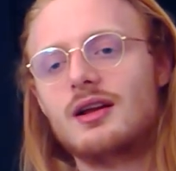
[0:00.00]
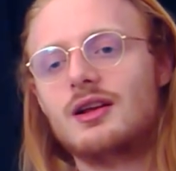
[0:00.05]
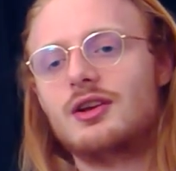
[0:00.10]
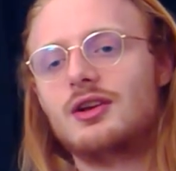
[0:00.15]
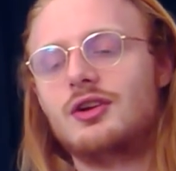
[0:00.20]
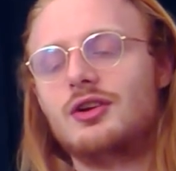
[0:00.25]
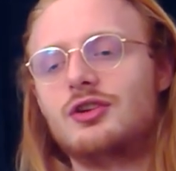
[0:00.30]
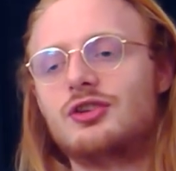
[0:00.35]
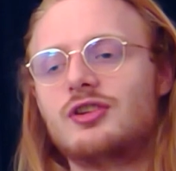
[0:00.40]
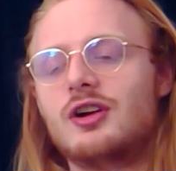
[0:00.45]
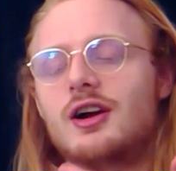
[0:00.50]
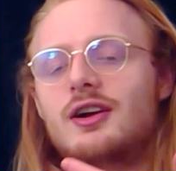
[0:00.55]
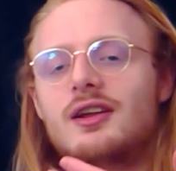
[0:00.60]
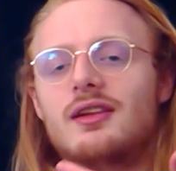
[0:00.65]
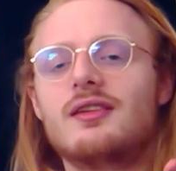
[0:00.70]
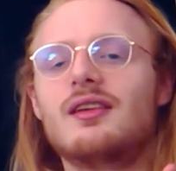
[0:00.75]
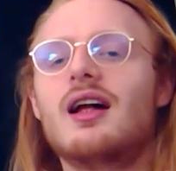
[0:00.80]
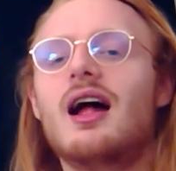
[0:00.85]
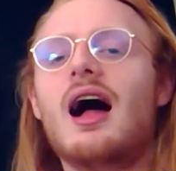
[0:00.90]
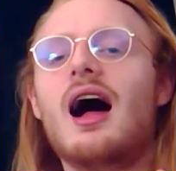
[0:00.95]
You start at
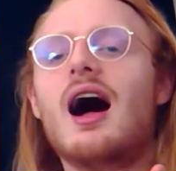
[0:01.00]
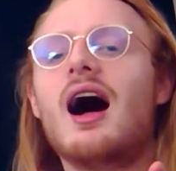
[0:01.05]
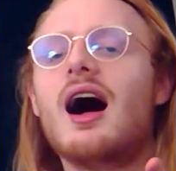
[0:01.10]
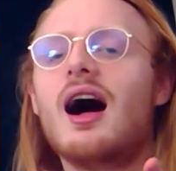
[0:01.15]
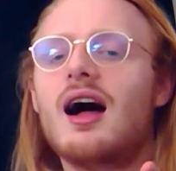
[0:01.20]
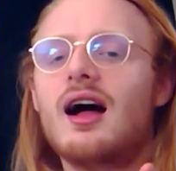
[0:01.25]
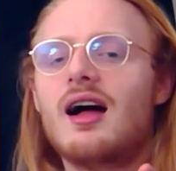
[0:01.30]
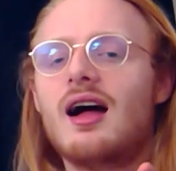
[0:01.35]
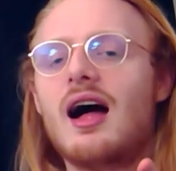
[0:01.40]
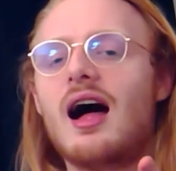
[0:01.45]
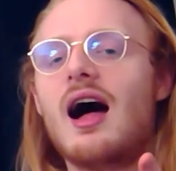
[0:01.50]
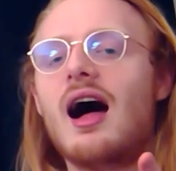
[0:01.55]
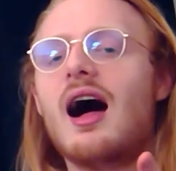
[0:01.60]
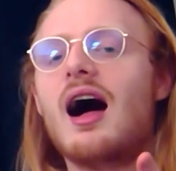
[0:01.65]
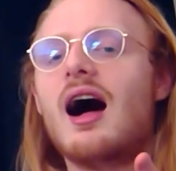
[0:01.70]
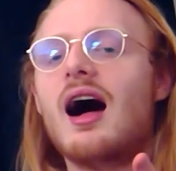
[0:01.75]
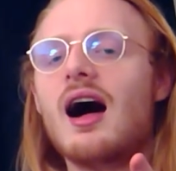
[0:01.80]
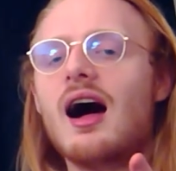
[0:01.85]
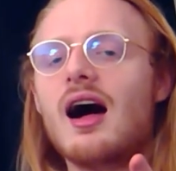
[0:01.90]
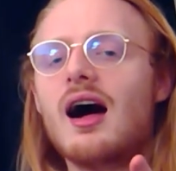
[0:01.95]
a,
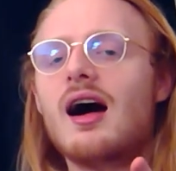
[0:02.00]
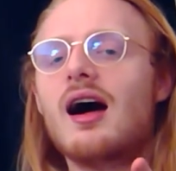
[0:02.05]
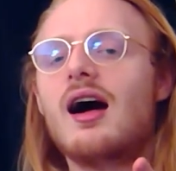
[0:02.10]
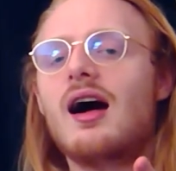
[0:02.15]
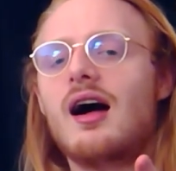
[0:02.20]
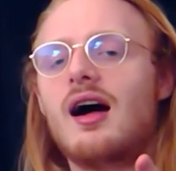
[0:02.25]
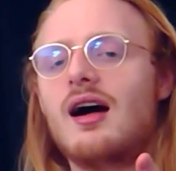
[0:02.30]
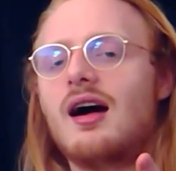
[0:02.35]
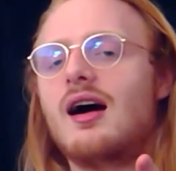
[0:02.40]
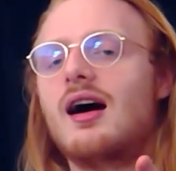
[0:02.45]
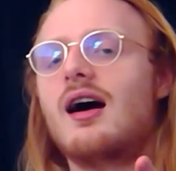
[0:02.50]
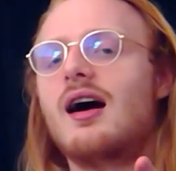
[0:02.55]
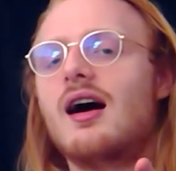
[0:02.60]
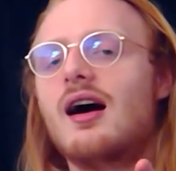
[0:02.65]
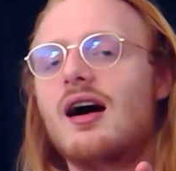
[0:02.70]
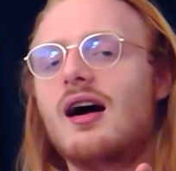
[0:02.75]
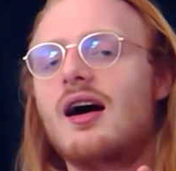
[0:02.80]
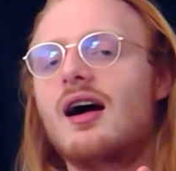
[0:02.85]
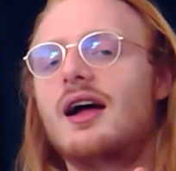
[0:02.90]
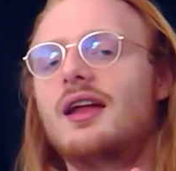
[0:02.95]
ha,
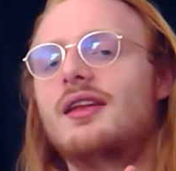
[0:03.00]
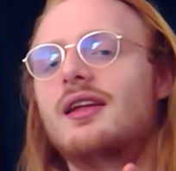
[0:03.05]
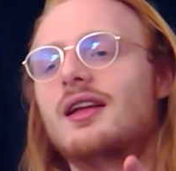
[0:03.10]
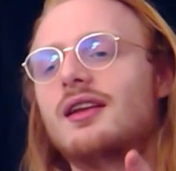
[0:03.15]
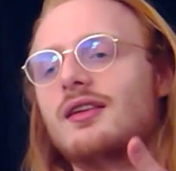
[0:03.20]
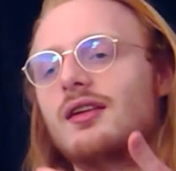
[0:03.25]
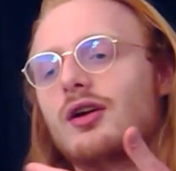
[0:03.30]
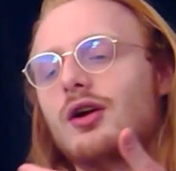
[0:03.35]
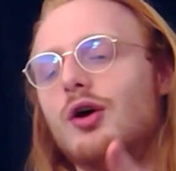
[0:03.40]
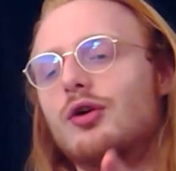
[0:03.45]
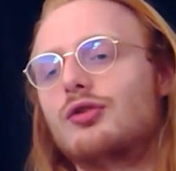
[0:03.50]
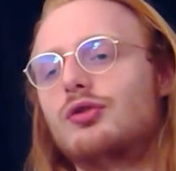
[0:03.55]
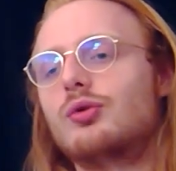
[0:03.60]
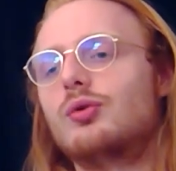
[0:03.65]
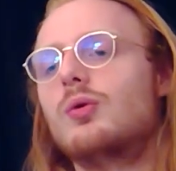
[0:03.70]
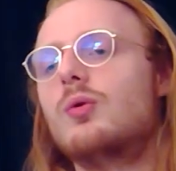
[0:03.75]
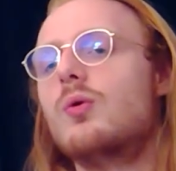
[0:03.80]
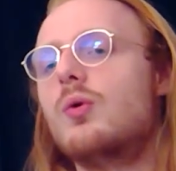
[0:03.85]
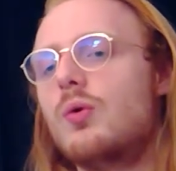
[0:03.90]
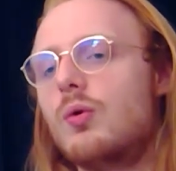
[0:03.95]
ha, and then go to
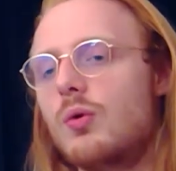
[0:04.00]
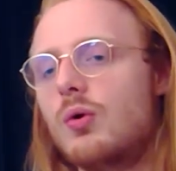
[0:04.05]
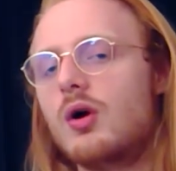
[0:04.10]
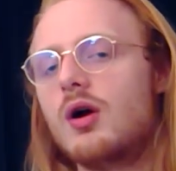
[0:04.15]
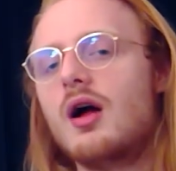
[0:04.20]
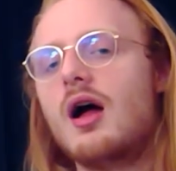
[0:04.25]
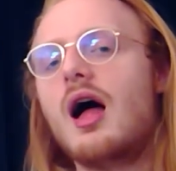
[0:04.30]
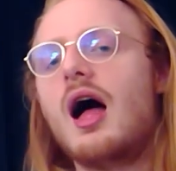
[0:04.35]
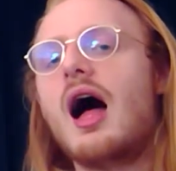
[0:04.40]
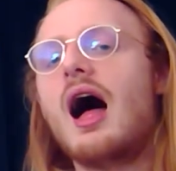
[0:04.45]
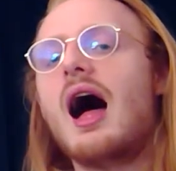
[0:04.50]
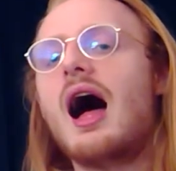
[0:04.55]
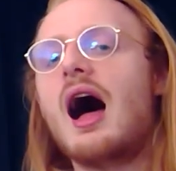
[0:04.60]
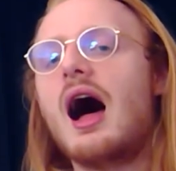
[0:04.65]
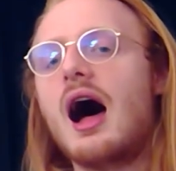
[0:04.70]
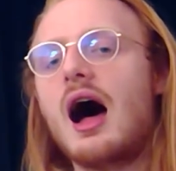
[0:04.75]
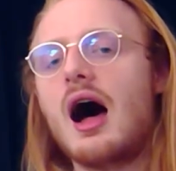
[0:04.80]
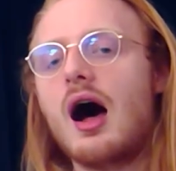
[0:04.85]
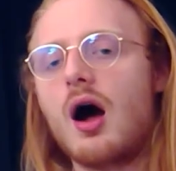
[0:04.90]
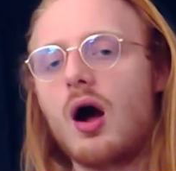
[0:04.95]
oo.
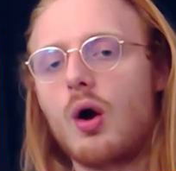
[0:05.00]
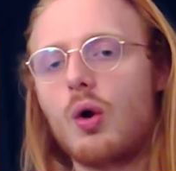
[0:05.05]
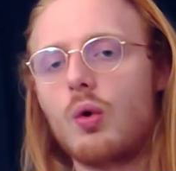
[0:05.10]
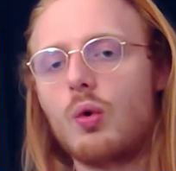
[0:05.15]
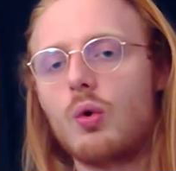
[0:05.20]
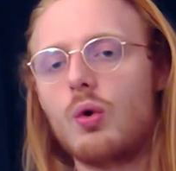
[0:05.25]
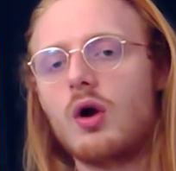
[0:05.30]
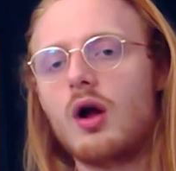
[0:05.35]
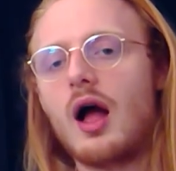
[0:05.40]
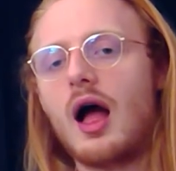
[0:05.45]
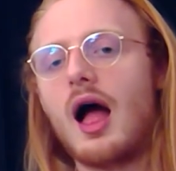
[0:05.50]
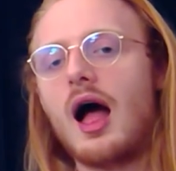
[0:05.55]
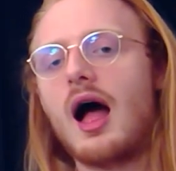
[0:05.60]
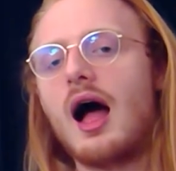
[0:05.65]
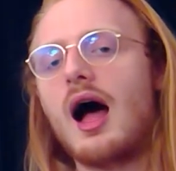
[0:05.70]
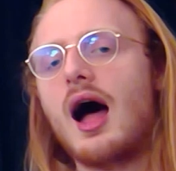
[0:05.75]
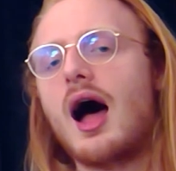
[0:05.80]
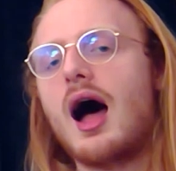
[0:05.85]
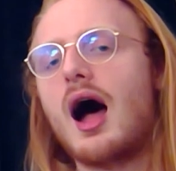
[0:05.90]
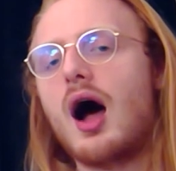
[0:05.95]
How,
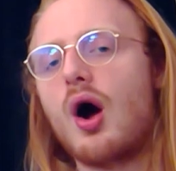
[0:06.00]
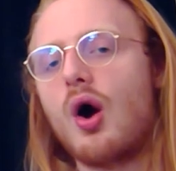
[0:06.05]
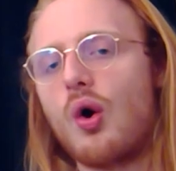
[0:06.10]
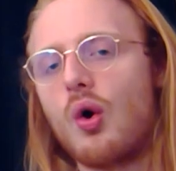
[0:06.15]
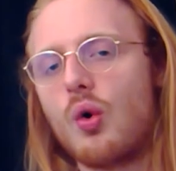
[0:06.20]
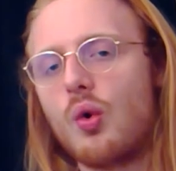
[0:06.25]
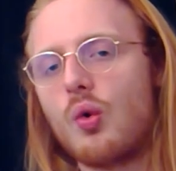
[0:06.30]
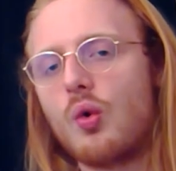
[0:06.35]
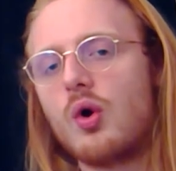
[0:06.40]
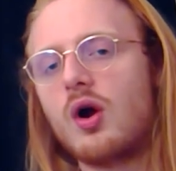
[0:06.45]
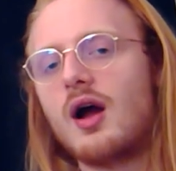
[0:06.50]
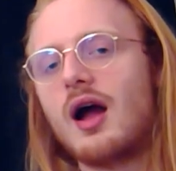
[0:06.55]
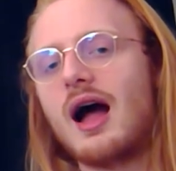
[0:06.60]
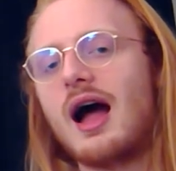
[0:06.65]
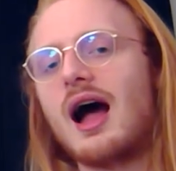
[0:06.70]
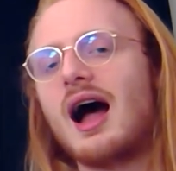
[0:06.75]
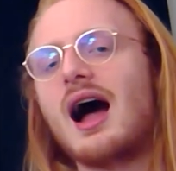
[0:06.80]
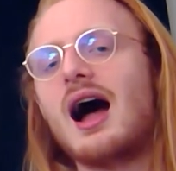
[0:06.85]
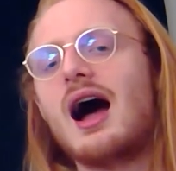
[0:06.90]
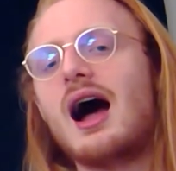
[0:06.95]
how,
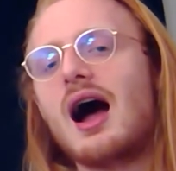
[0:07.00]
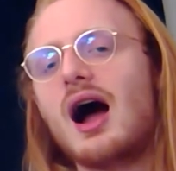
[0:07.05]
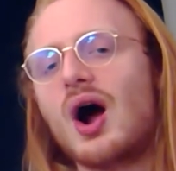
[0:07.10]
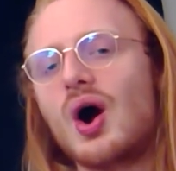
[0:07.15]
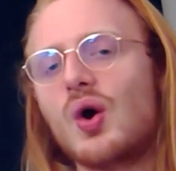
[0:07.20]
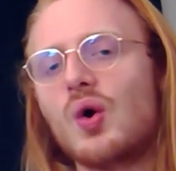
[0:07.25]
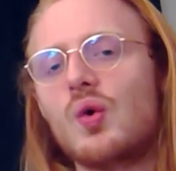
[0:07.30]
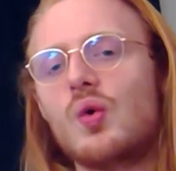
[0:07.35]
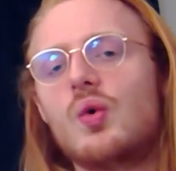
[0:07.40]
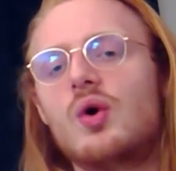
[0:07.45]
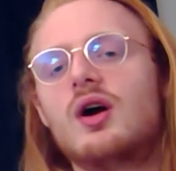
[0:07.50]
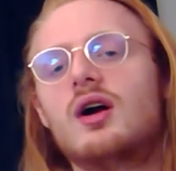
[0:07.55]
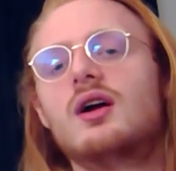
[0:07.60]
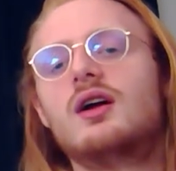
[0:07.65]
how.